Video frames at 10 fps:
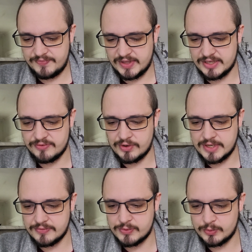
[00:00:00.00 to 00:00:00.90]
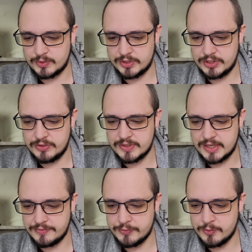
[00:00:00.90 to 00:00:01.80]
it's very difficult to use
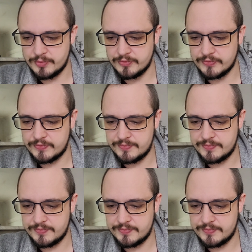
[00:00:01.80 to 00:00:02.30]
any form of